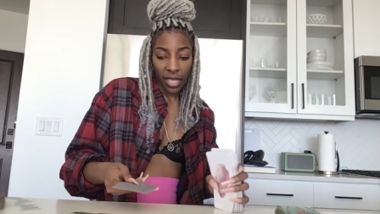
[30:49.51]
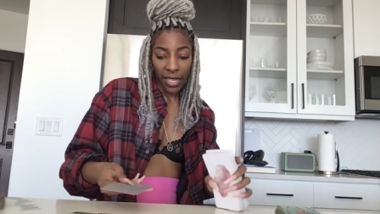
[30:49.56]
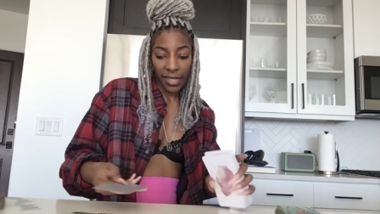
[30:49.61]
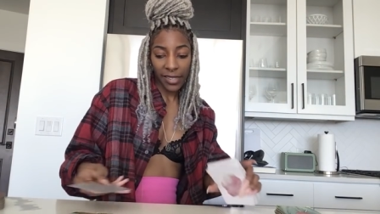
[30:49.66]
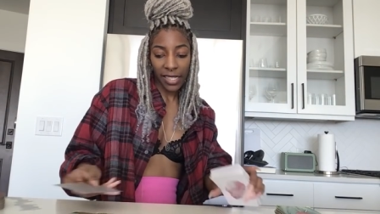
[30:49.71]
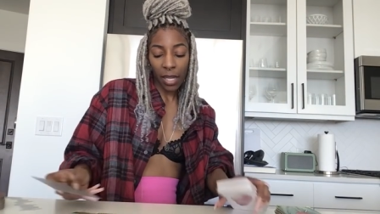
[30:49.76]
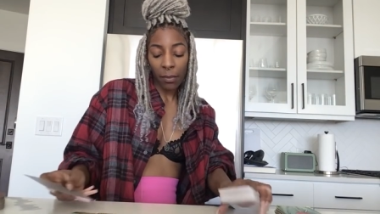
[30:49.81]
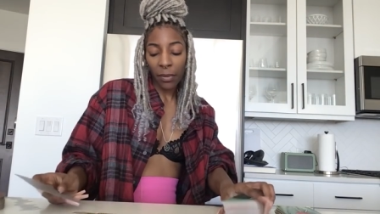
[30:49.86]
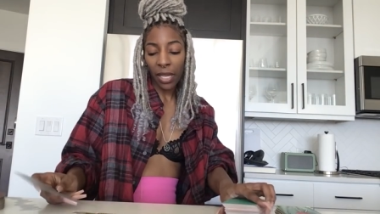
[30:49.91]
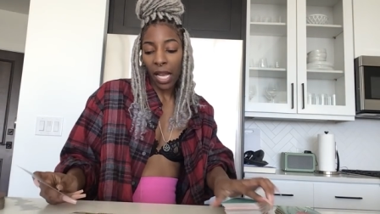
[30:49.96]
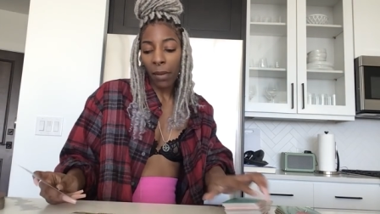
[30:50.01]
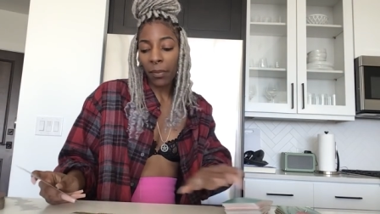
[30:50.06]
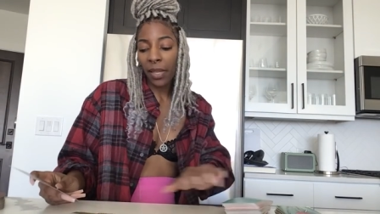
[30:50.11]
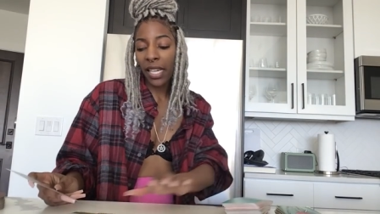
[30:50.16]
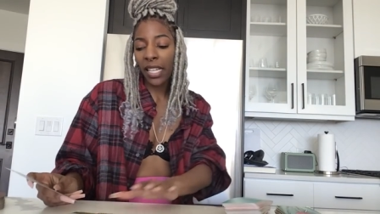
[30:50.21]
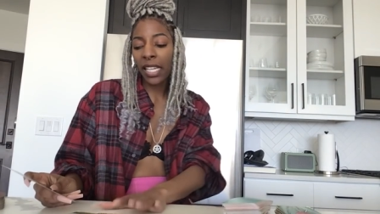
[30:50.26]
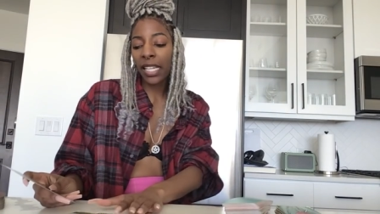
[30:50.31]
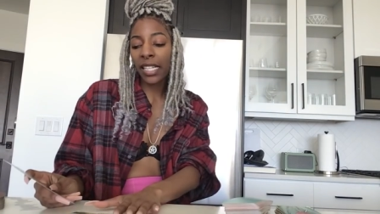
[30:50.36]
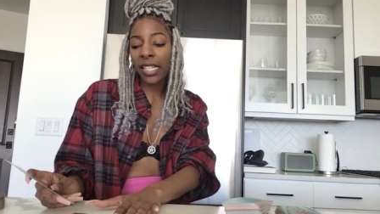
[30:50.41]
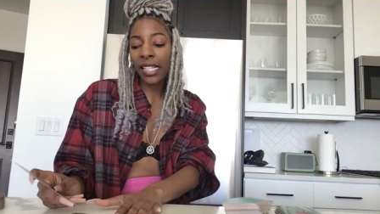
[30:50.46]
because I'm, I'm
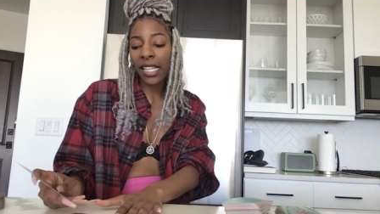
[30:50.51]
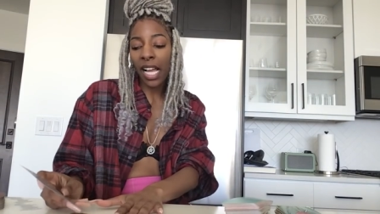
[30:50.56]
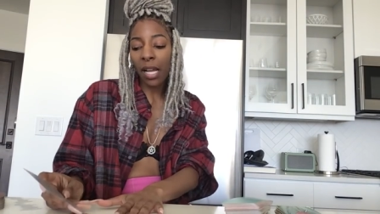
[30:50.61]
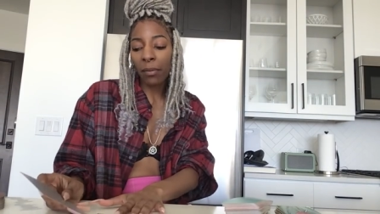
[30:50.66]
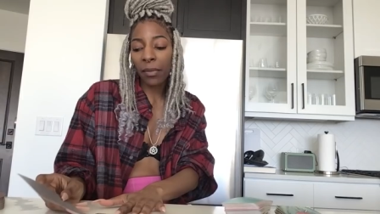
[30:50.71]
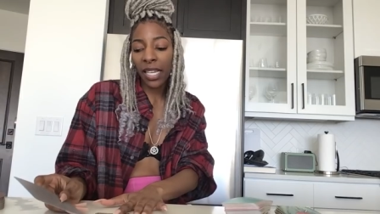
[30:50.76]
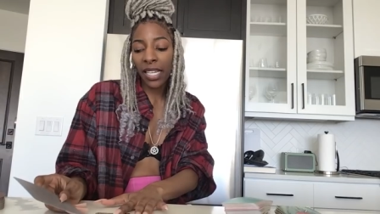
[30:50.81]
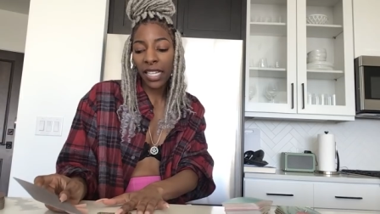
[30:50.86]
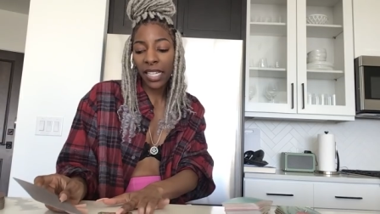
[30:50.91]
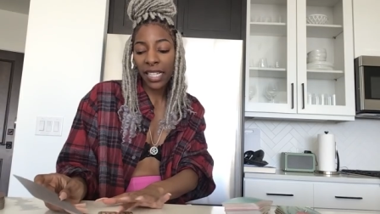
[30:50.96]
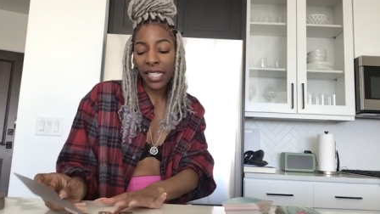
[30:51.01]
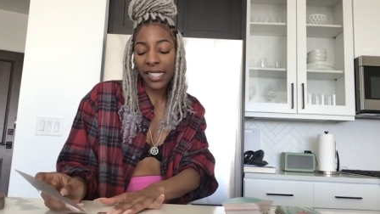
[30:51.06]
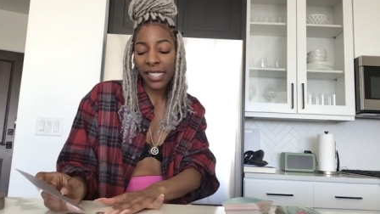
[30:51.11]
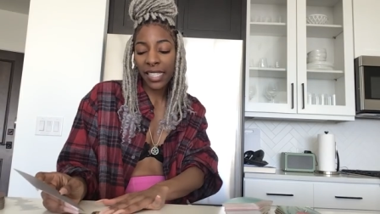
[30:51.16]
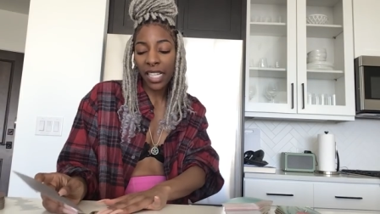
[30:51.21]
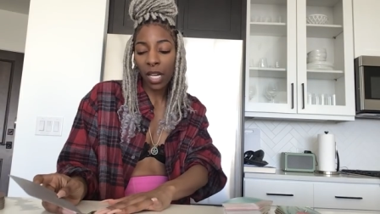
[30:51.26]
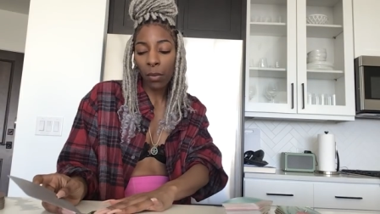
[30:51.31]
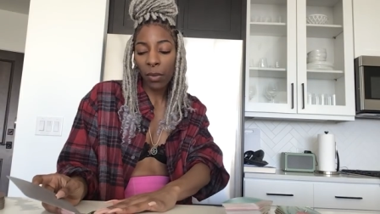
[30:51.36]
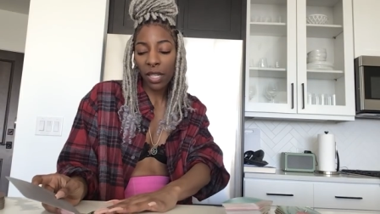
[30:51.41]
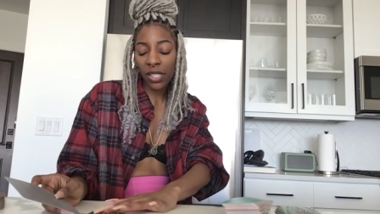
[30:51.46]
getting I'm getting it's
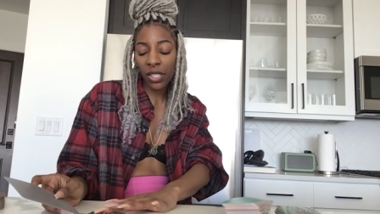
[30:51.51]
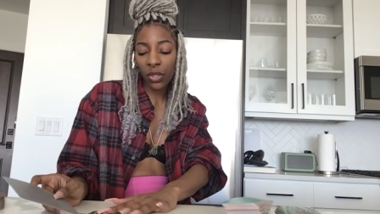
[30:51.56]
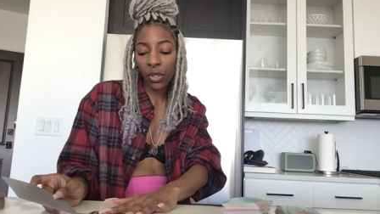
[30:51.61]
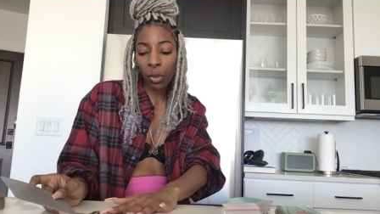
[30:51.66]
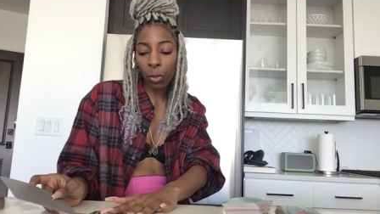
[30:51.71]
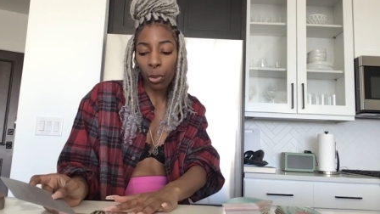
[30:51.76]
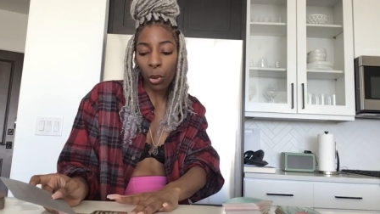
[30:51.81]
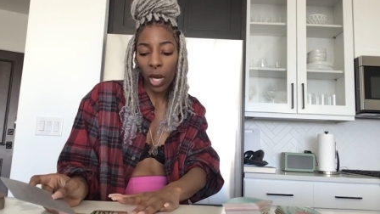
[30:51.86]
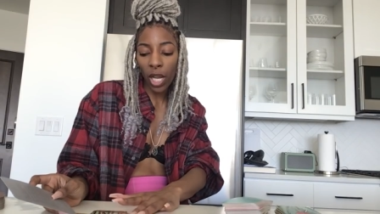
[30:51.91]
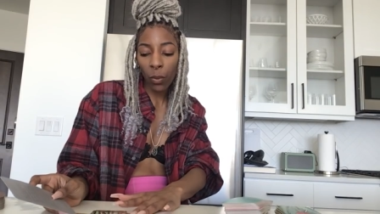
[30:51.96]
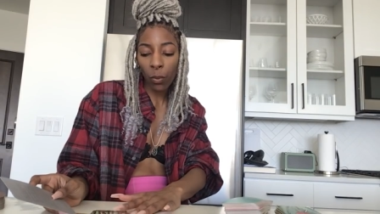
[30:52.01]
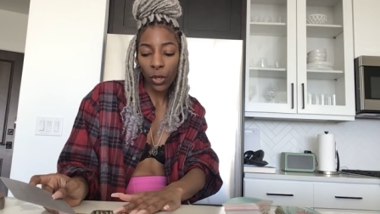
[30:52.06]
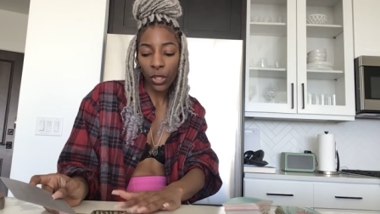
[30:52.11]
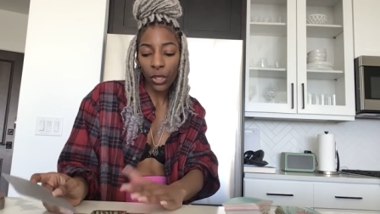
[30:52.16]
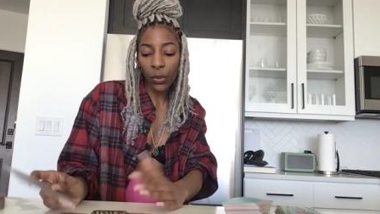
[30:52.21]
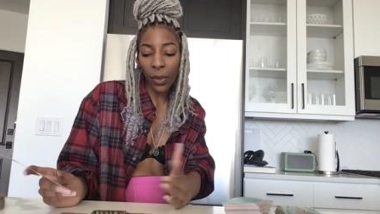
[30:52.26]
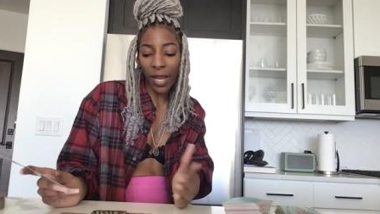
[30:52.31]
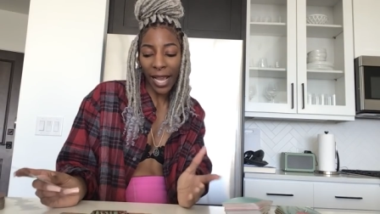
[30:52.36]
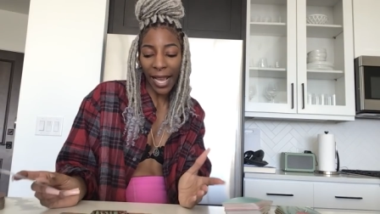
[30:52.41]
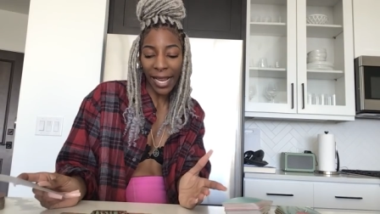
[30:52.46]
coming to the point where
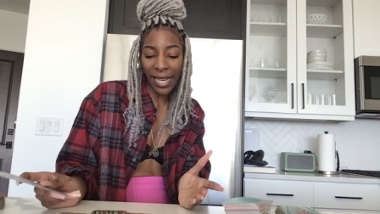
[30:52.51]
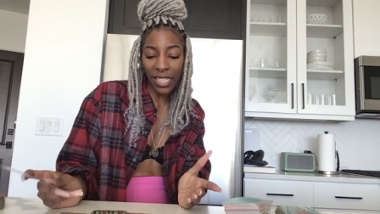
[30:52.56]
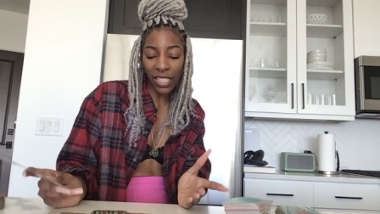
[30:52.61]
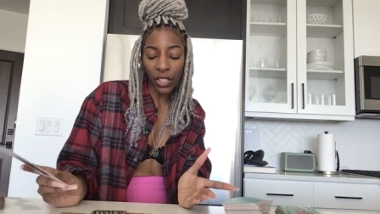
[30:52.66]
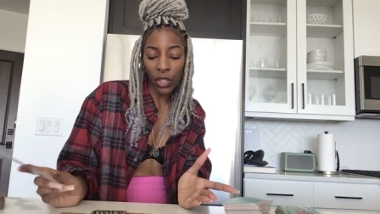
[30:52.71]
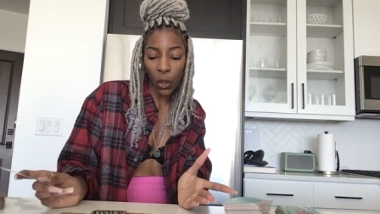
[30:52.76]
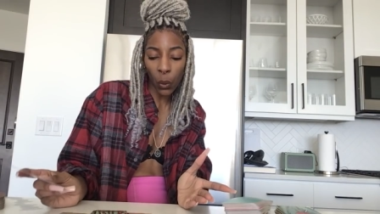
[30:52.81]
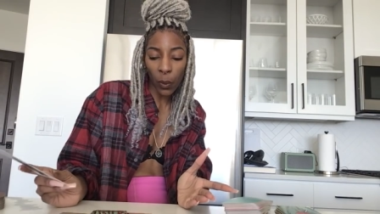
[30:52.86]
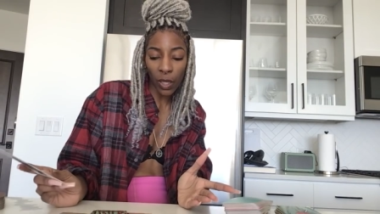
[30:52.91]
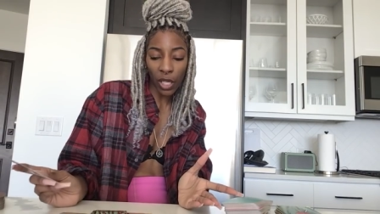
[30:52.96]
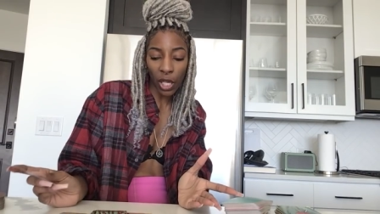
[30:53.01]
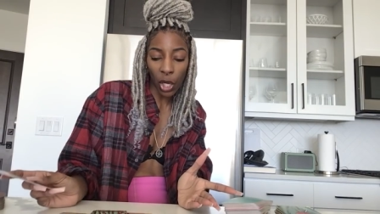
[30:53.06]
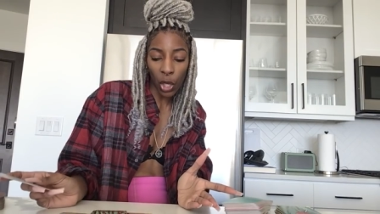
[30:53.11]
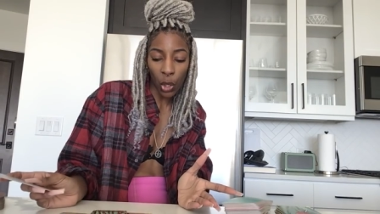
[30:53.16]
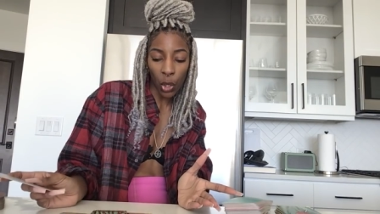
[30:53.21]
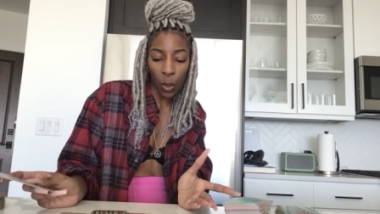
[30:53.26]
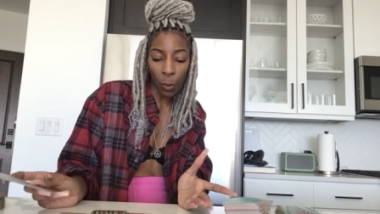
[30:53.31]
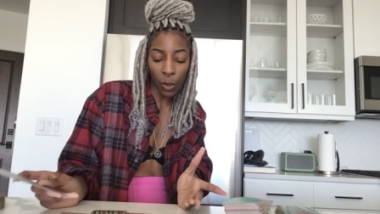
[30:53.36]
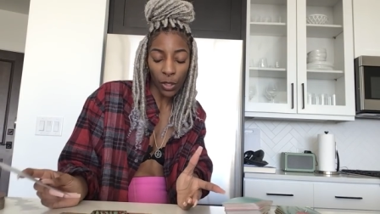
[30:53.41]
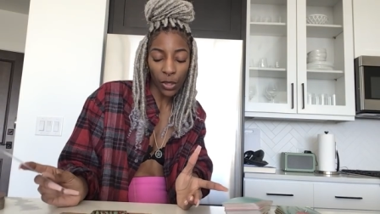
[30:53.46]
you hate going
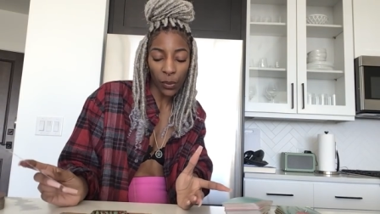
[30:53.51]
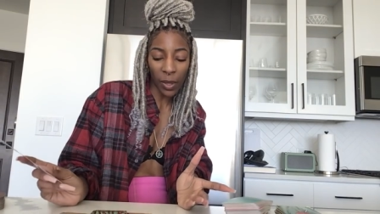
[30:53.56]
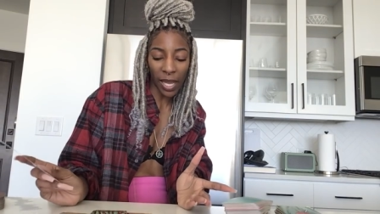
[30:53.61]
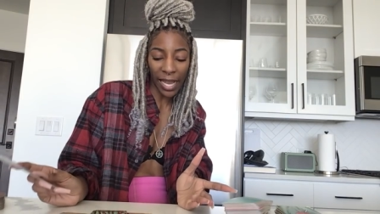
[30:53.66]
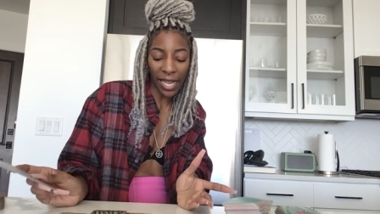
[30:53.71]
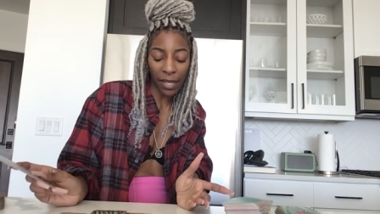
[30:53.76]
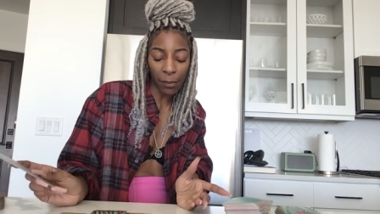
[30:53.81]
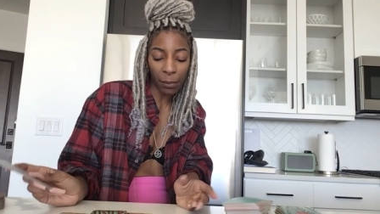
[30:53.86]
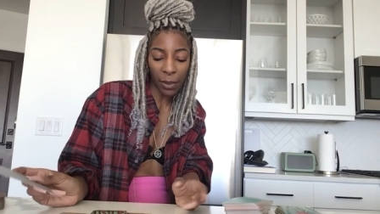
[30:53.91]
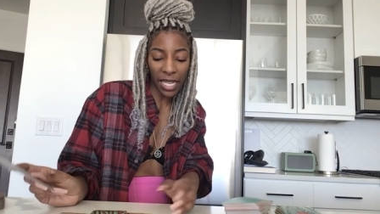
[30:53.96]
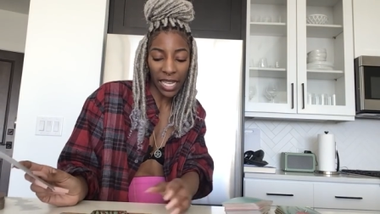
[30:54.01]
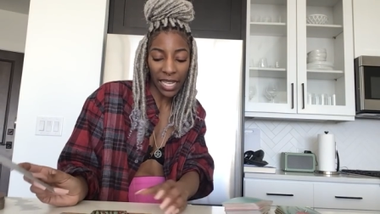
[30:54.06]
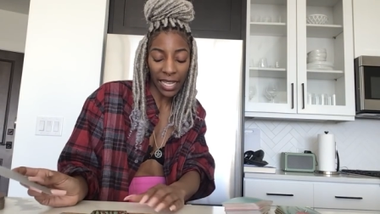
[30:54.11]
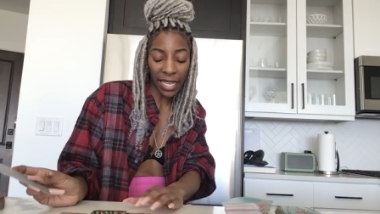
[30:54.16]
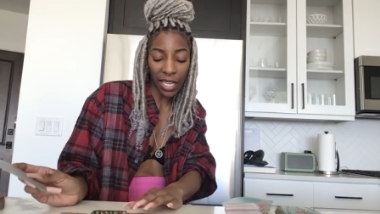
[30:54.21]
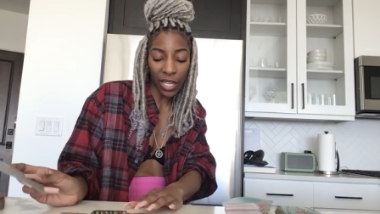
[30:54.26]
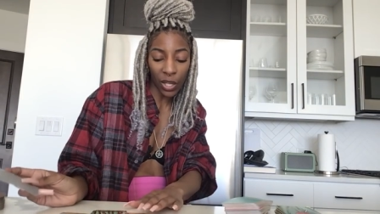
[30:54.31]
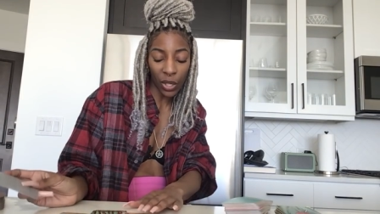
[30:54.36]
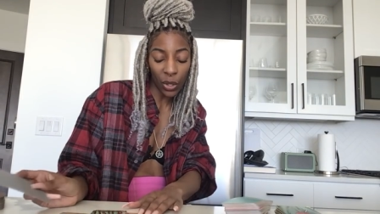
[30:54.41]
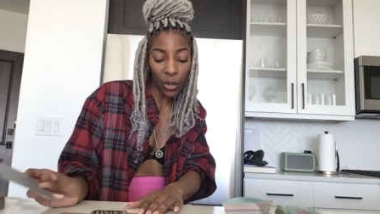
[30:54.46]
home or you hate being
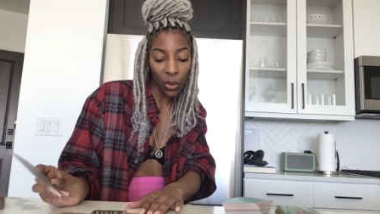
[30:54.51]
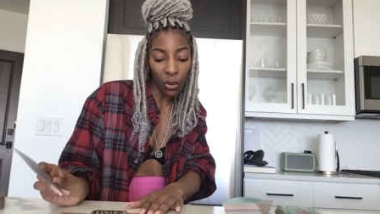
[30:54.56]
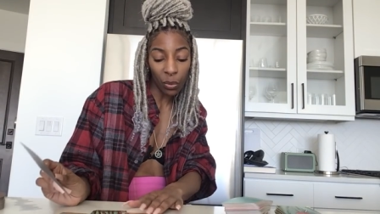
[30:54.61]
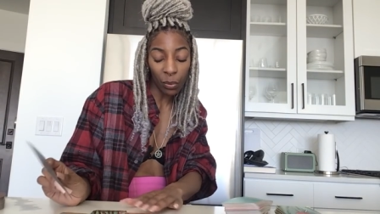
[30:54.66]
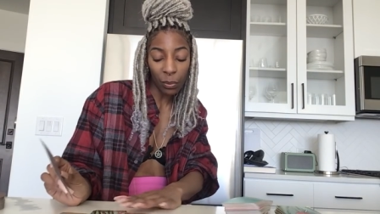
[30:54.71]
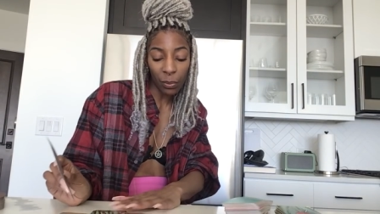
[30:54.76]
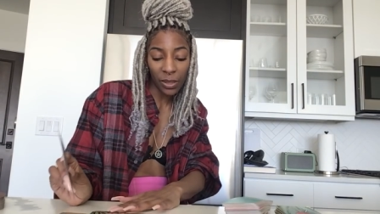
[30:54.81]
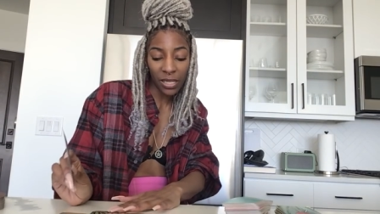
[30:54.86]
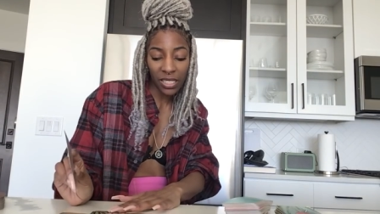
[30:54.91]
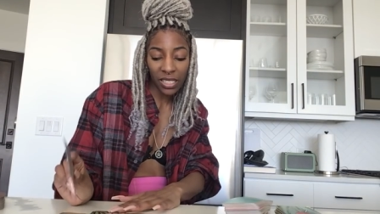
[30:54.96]
at home.